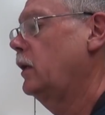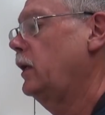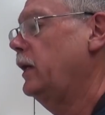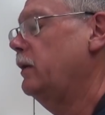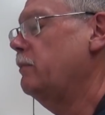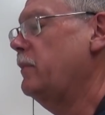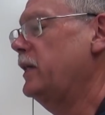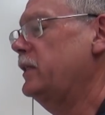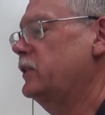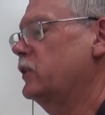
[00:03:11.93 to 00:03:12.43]

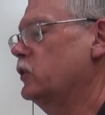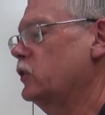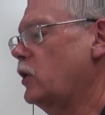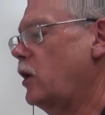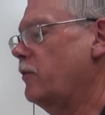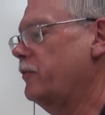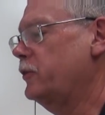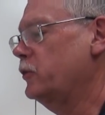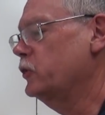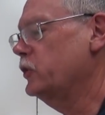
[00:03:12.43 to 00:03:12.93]
It makes a
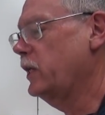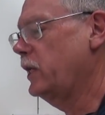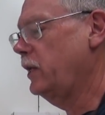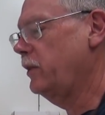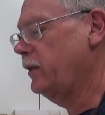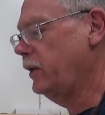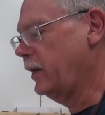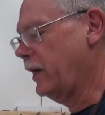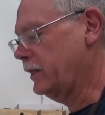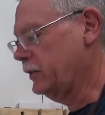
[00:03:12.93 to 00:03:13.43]
softer
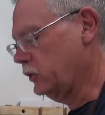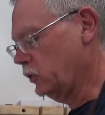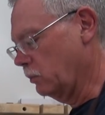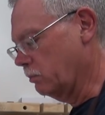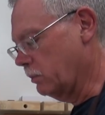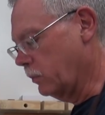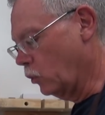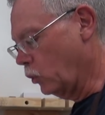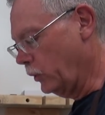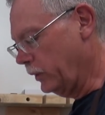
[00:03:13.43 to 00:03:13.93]
skin. They're not so
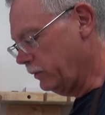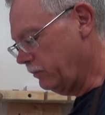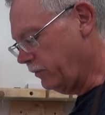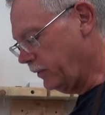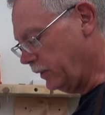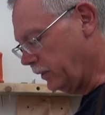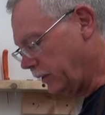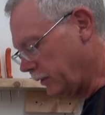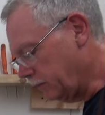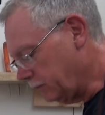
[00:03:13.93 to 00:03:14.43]
boardy
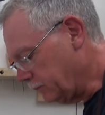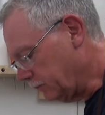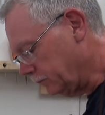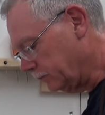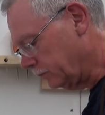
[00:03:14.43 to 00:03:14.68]
feeling.